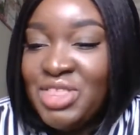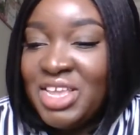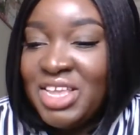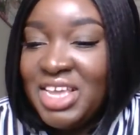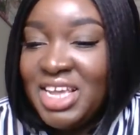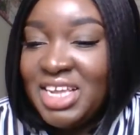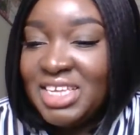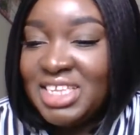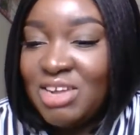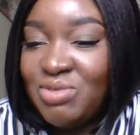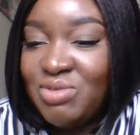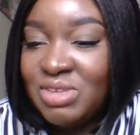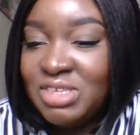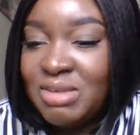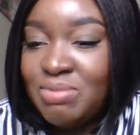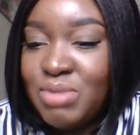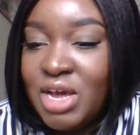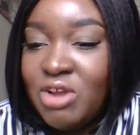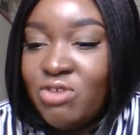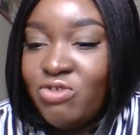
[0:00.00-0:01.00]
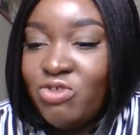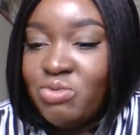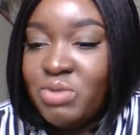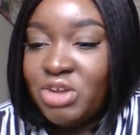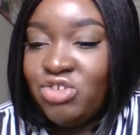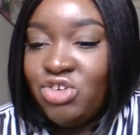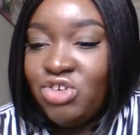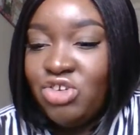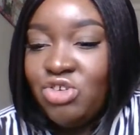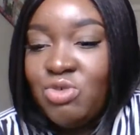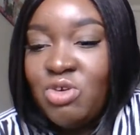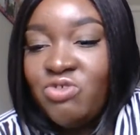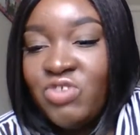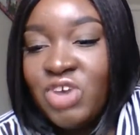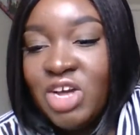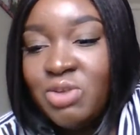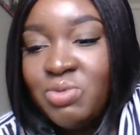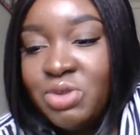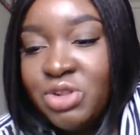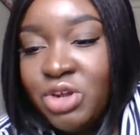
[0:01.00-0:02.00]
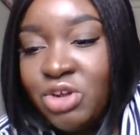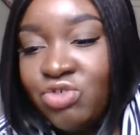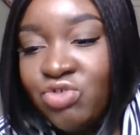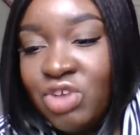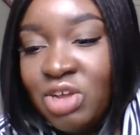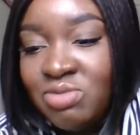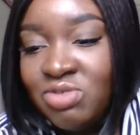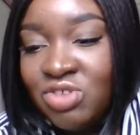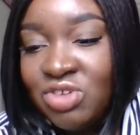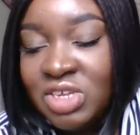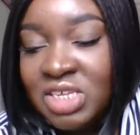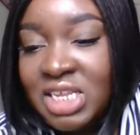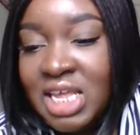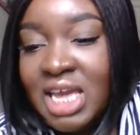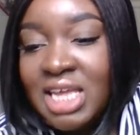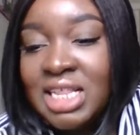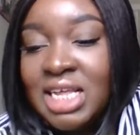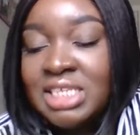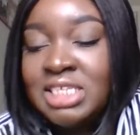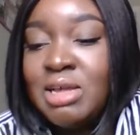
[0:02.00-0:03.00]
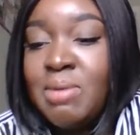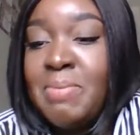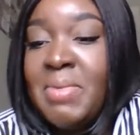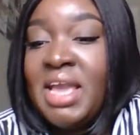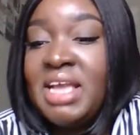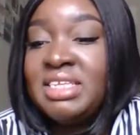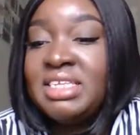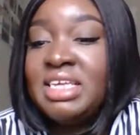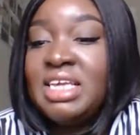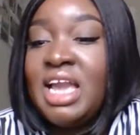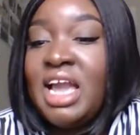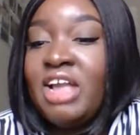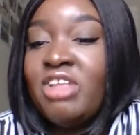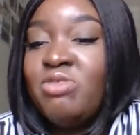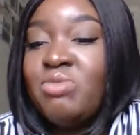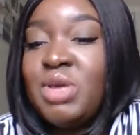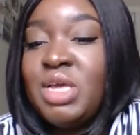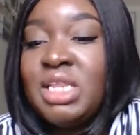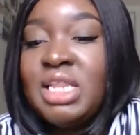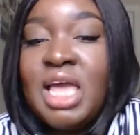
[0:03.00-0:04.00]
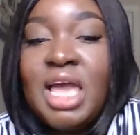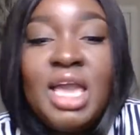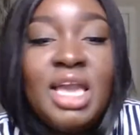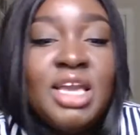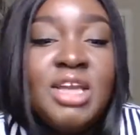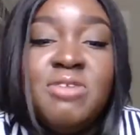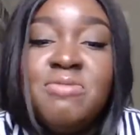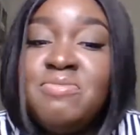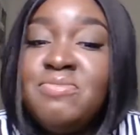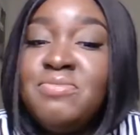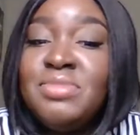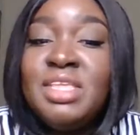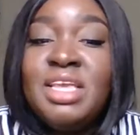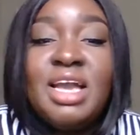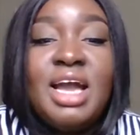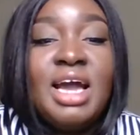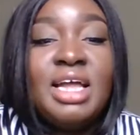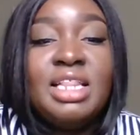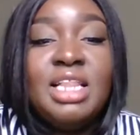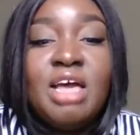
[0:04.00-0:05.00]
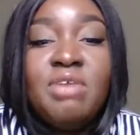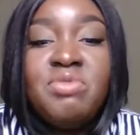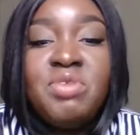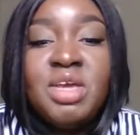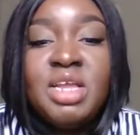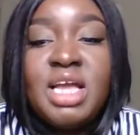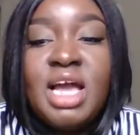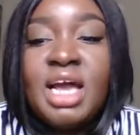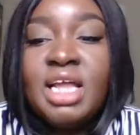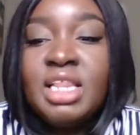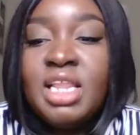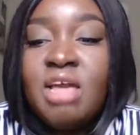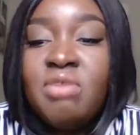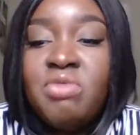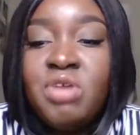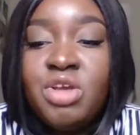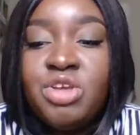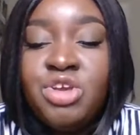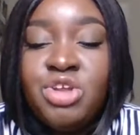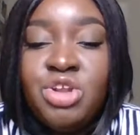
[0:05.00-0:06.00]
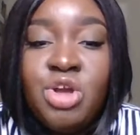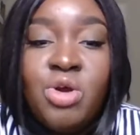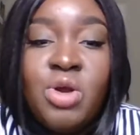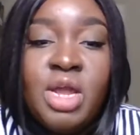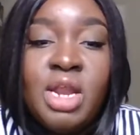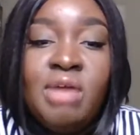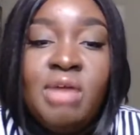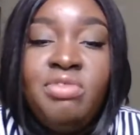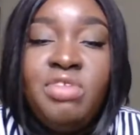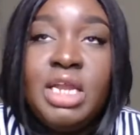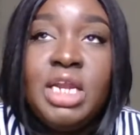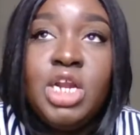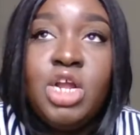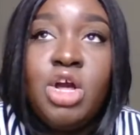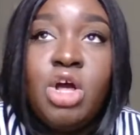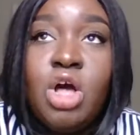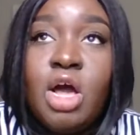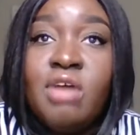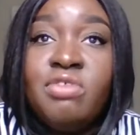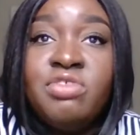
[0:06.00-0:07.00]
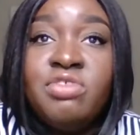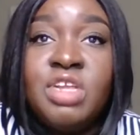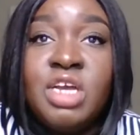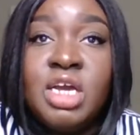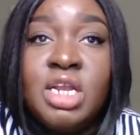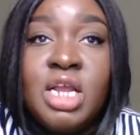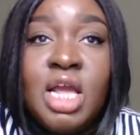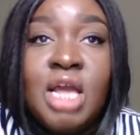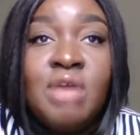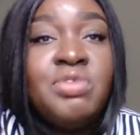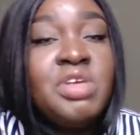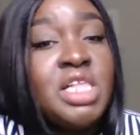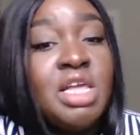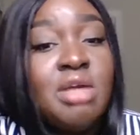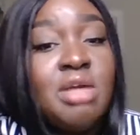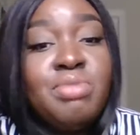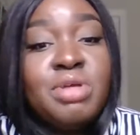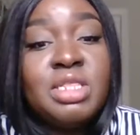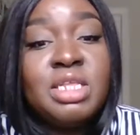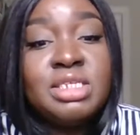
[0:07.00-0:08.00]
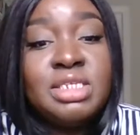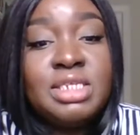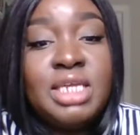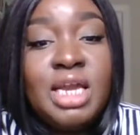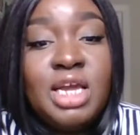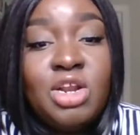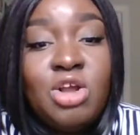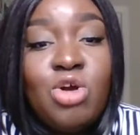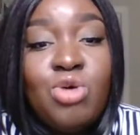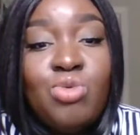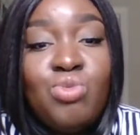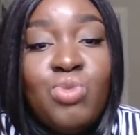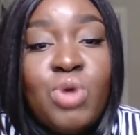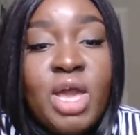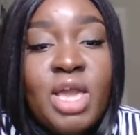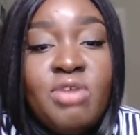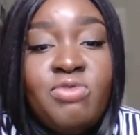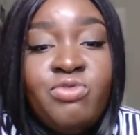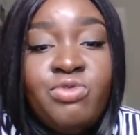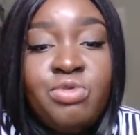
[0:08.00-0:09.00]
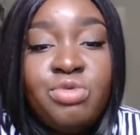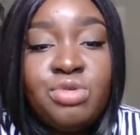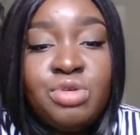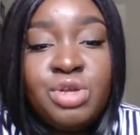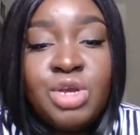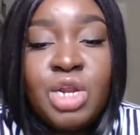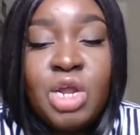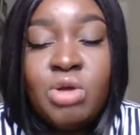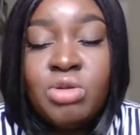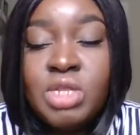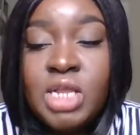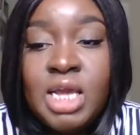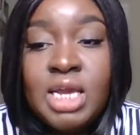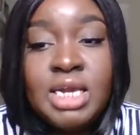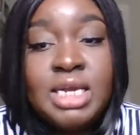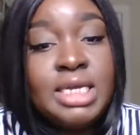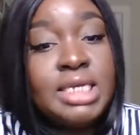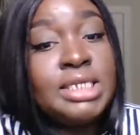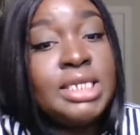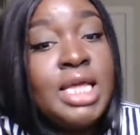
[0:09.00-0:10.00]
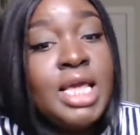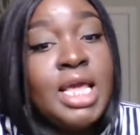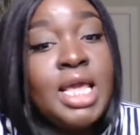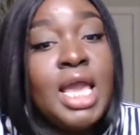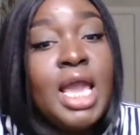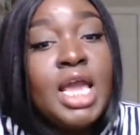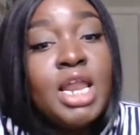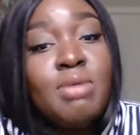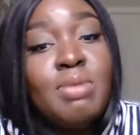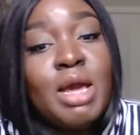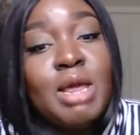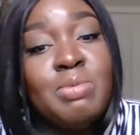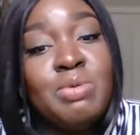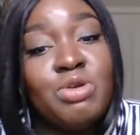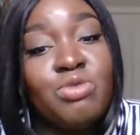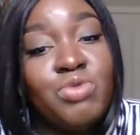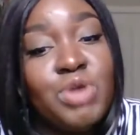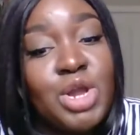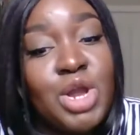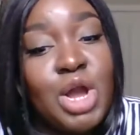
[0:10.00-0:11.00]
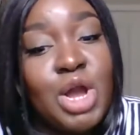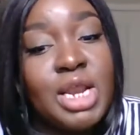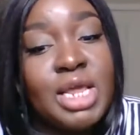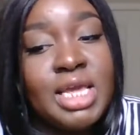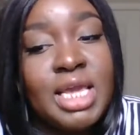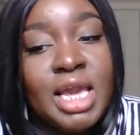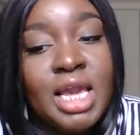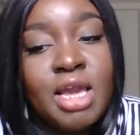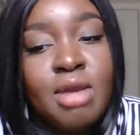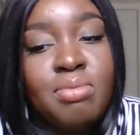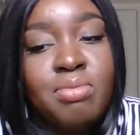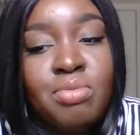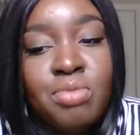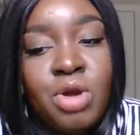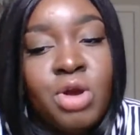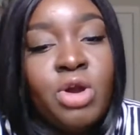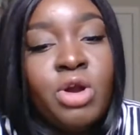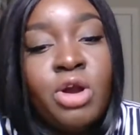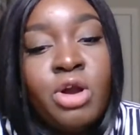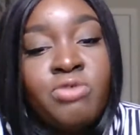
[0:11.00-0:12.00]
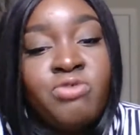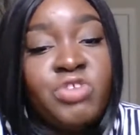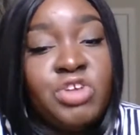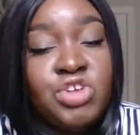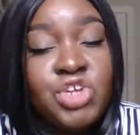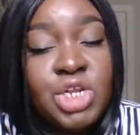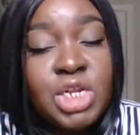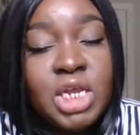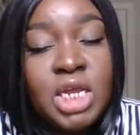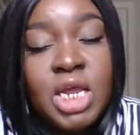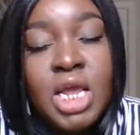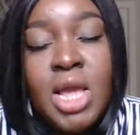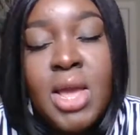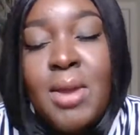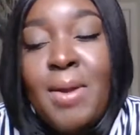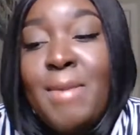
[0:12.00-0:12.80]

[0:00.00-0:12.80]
Yes, I want to model for my children what following their dreams looks like. That's amazing, Yasmin. Like, I love it. And I've done it all. I've done everything but the stay-at-home wife, thing, because ain't nobody put a ring on it yet or officially.